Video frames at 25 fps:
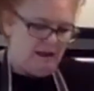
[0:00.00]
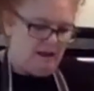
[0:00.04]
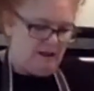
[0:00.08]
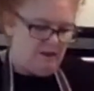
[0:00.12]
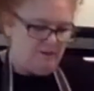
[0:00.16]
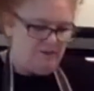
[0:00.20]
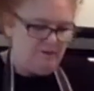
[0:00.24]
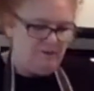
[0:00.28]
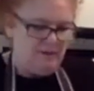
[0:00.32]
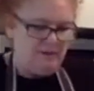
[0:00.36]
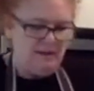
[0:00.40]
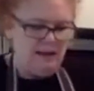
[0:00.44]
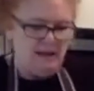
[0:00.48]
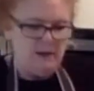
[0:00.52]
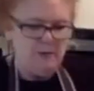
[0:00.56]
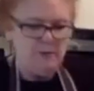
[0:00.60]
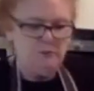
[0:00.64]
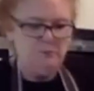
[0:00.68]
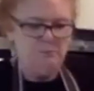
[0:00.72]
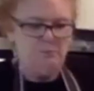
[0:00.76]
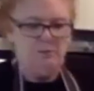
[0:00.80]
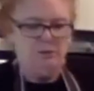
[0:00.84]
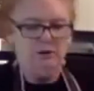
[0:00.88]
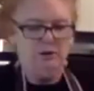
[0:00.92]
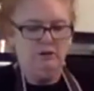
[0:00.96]
Then I would
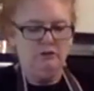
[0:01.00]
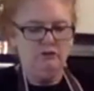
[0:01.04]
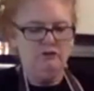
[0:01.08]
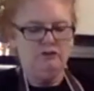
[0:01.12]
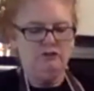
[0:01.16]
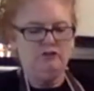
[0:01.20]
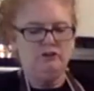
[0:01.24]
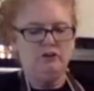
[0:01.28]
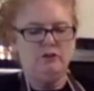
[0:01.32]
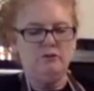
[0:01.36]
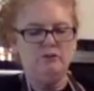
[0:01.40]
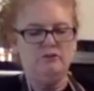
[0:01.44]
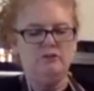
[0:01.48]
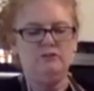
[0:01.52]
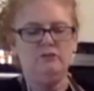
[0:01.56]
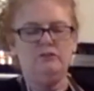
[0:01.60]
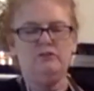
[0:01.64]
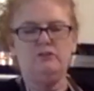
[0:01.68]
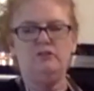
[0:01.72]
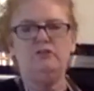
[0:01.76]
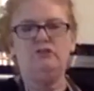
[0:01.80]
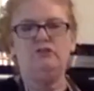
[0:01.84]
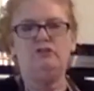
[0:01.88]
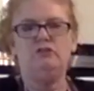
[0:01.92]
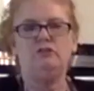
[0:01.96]
plunge those into
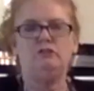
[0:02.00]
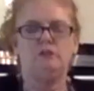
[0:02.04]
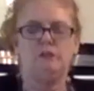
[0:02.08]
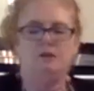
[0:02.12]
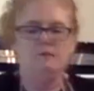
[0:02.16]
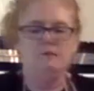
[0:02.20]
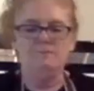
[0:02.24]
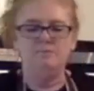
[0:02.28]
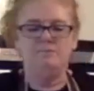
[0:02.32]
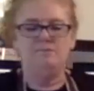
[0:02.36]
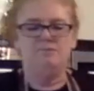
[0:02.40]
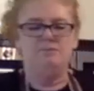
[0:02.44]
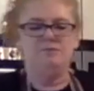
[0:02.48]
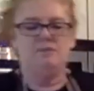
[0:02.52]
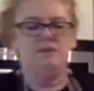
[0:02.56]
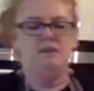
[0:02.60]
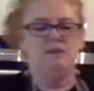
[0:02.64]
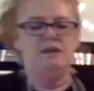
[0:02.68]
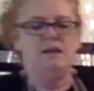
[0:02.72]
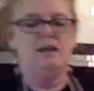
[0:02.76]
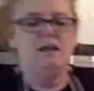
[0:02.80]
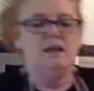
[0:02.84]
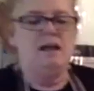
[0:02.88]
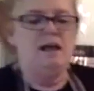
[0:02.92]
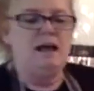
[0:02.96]
the sugar
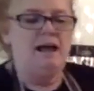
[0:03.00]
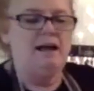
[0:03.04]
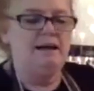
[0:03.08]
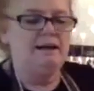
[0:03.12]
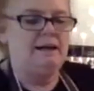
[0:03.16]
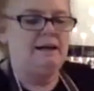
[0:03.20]
and